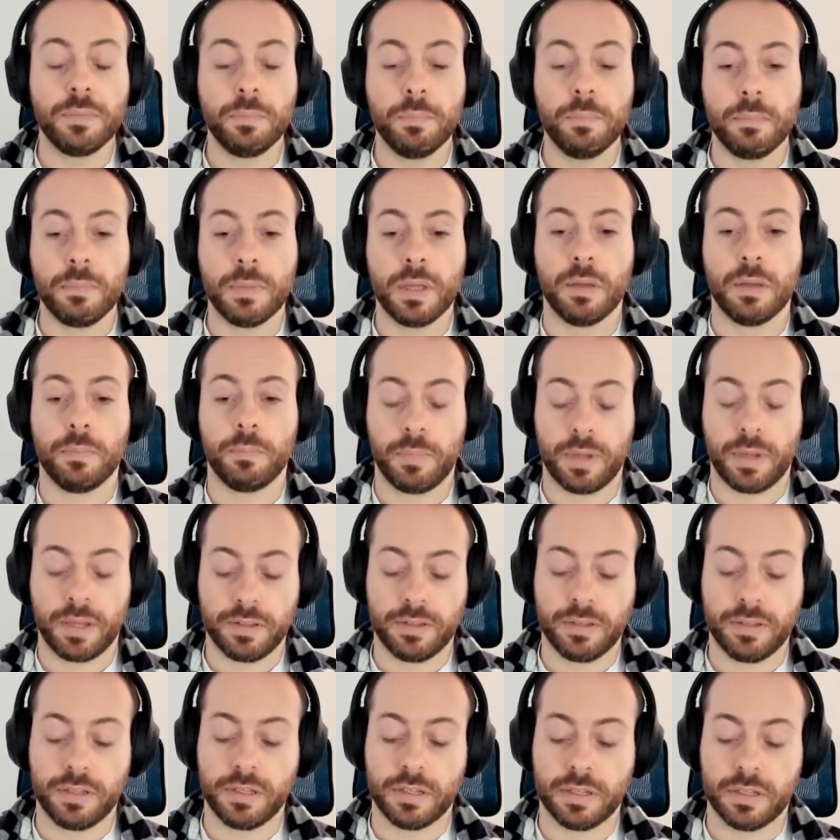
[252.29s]
quite a
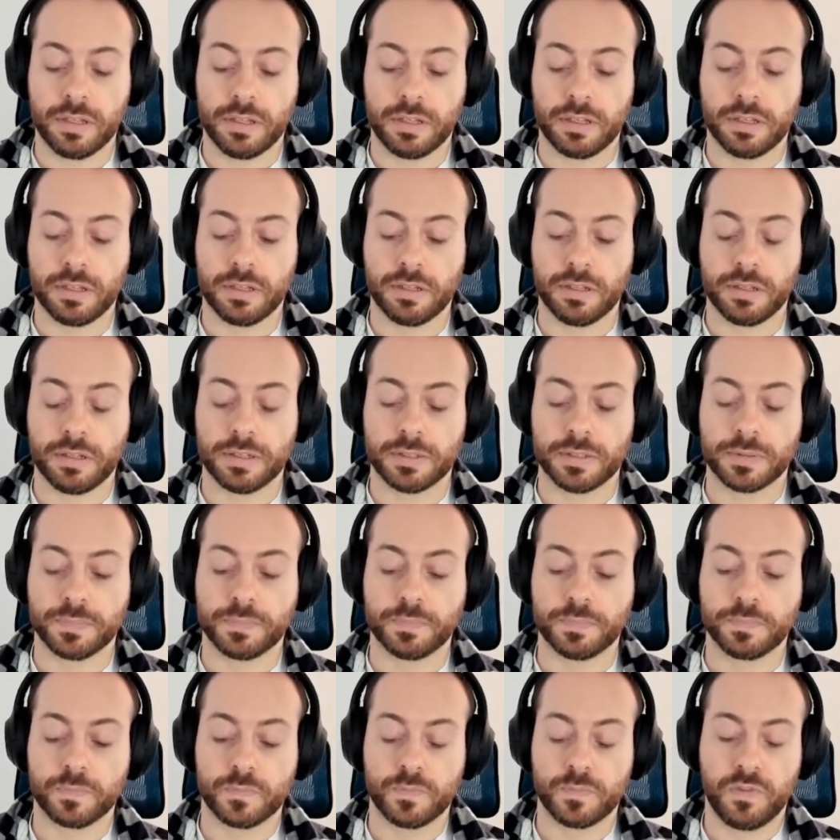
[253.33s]
meaty
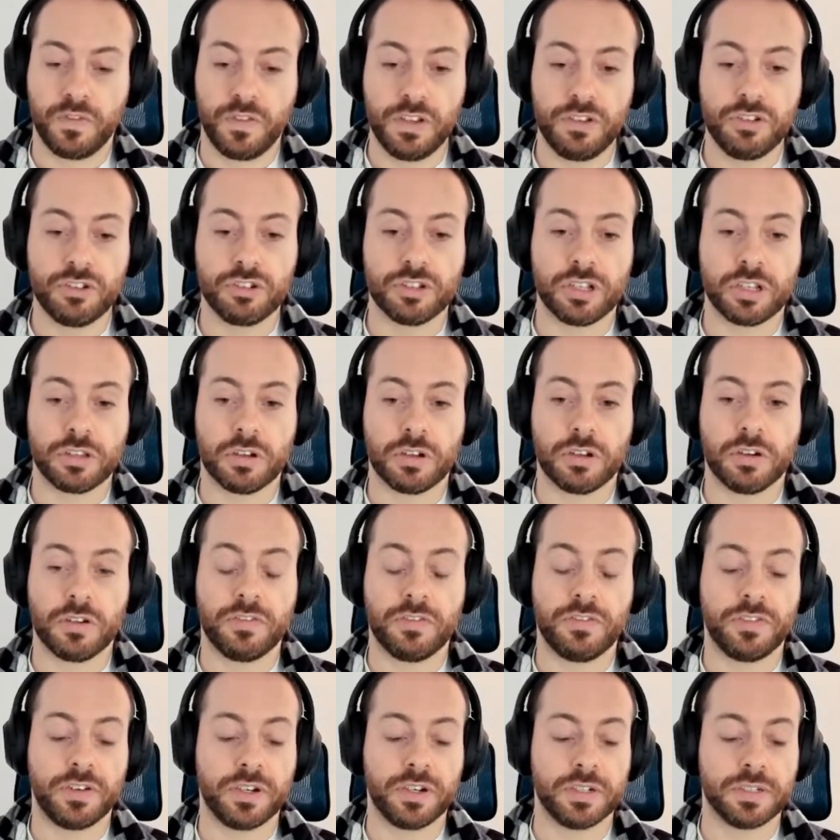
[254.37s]
feature
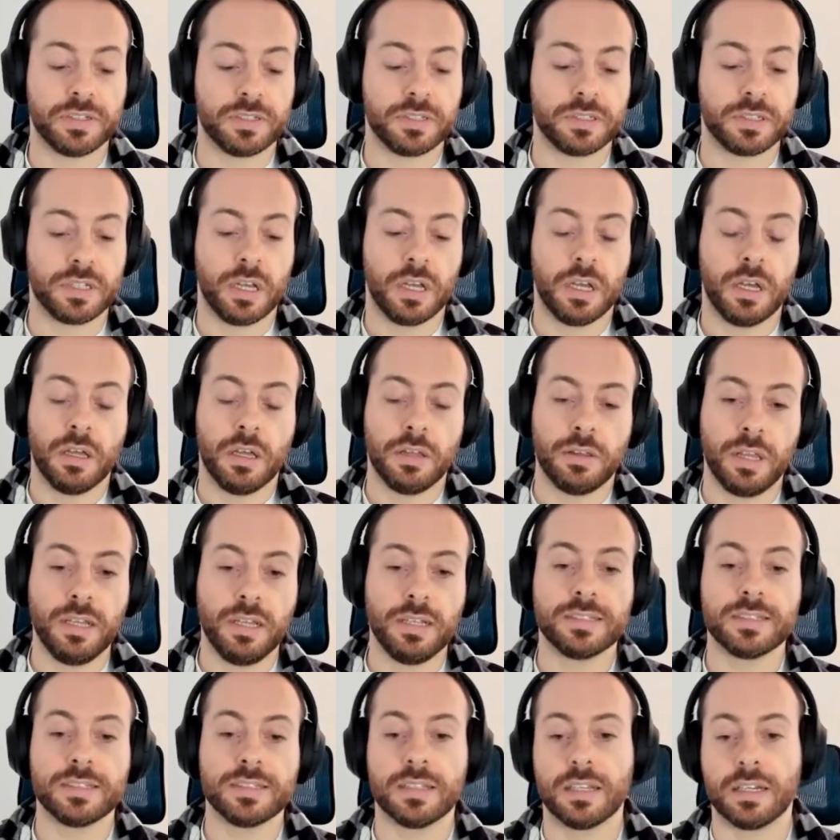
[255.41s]
that offers
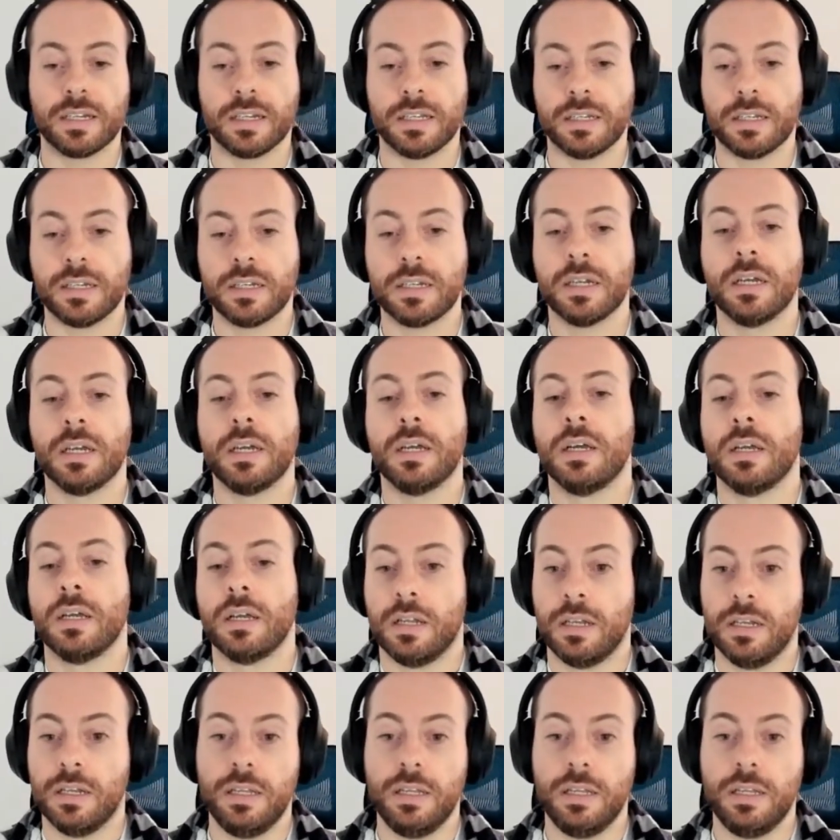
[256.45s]
things like